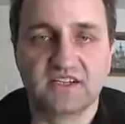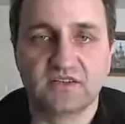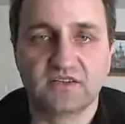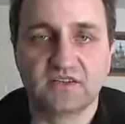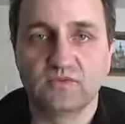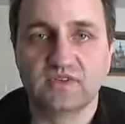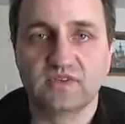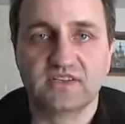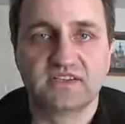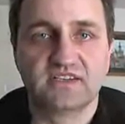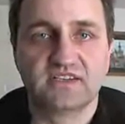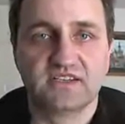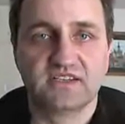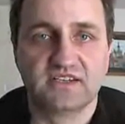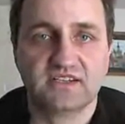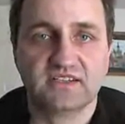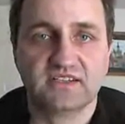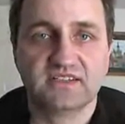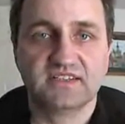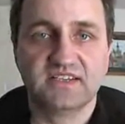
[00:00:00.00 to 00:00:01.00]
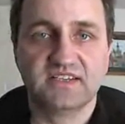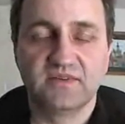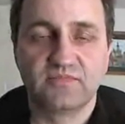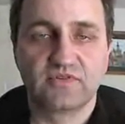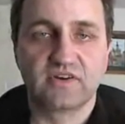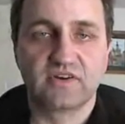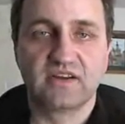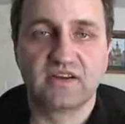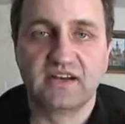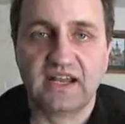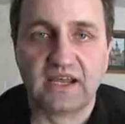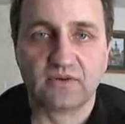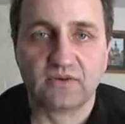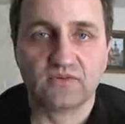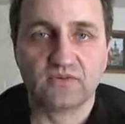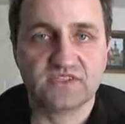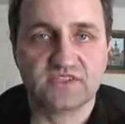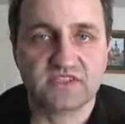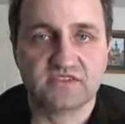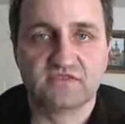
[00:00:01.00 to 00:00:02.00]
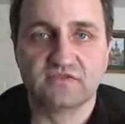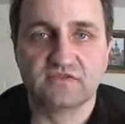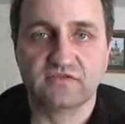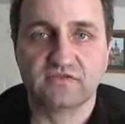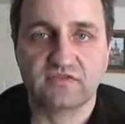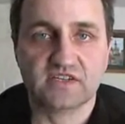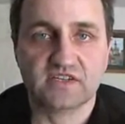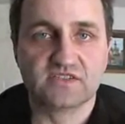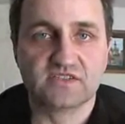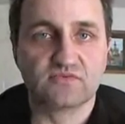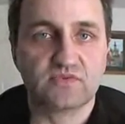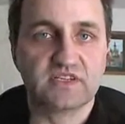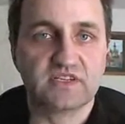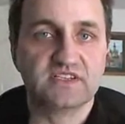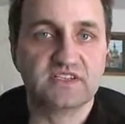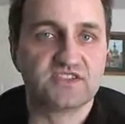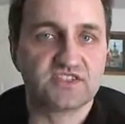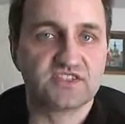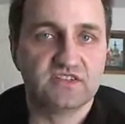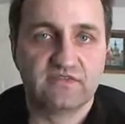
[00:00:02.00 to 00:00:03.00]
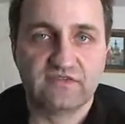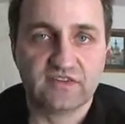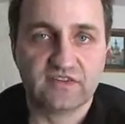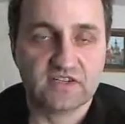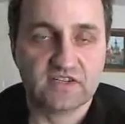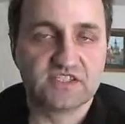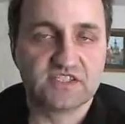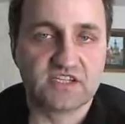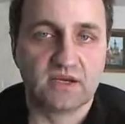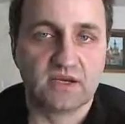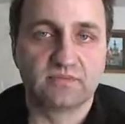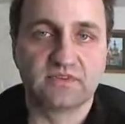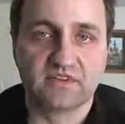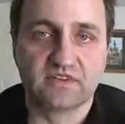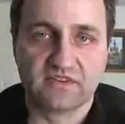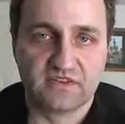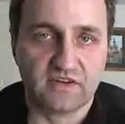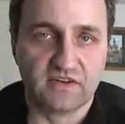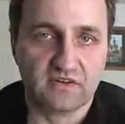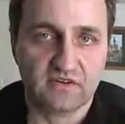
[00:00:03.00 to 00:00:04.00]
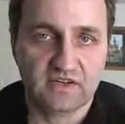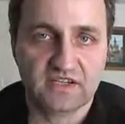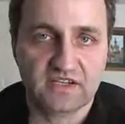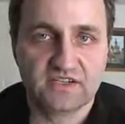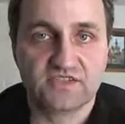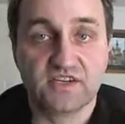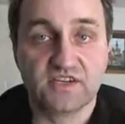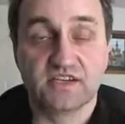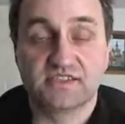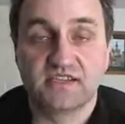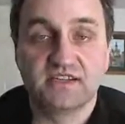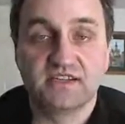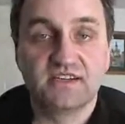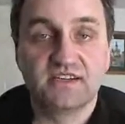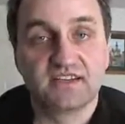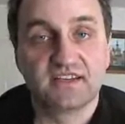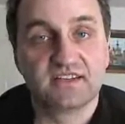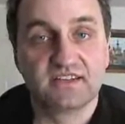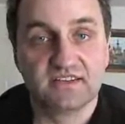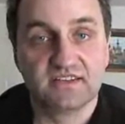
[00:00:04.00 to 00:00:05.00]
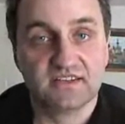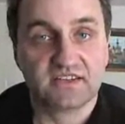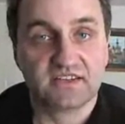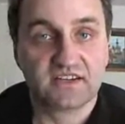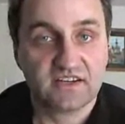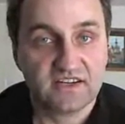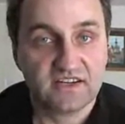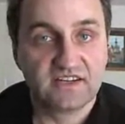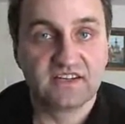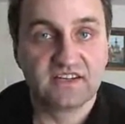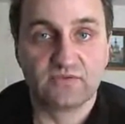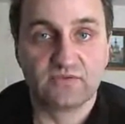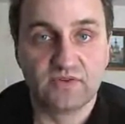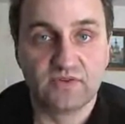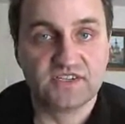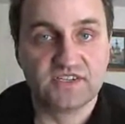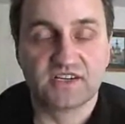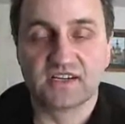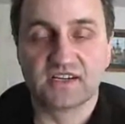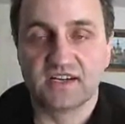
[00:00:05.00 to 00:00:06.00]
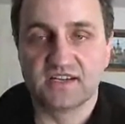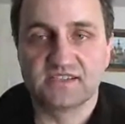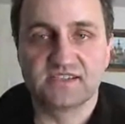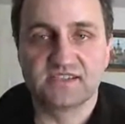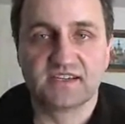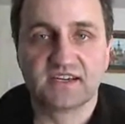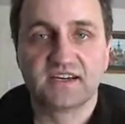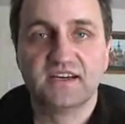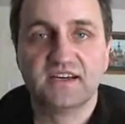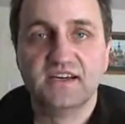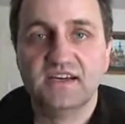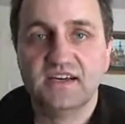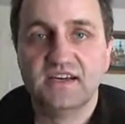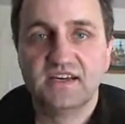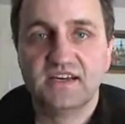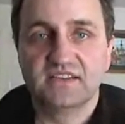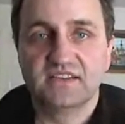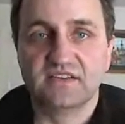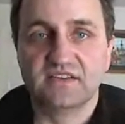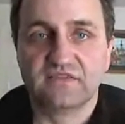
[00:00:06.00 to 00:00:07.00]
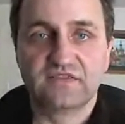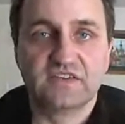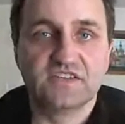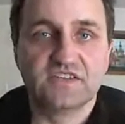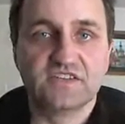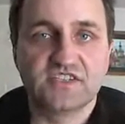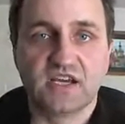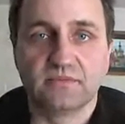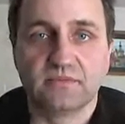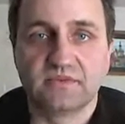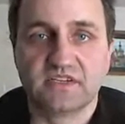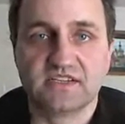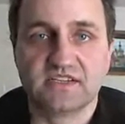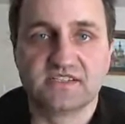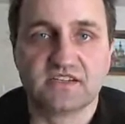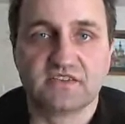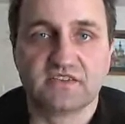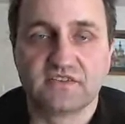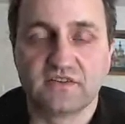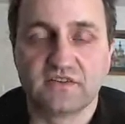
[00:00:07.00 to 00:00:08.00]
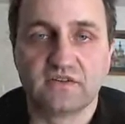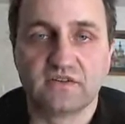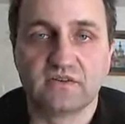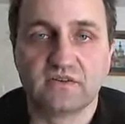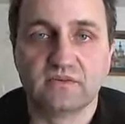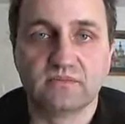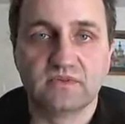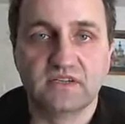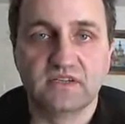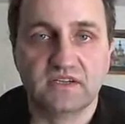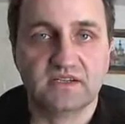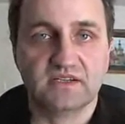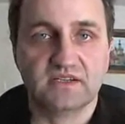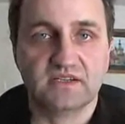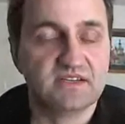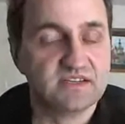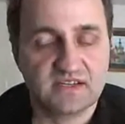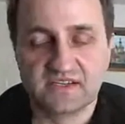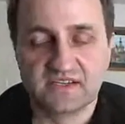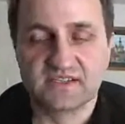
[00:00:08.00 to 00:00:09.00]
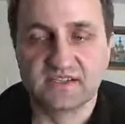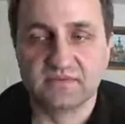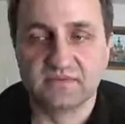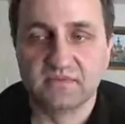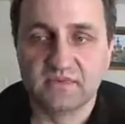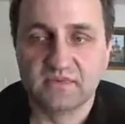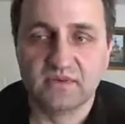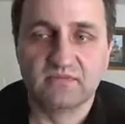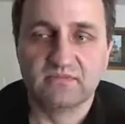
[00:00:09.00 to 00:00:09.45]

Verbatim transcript: start with uh, the programming language is to first read the first chapter thoroughly. Just only in the Kernighan and Ritchie classic, the first chapter is a thorough, uh, is a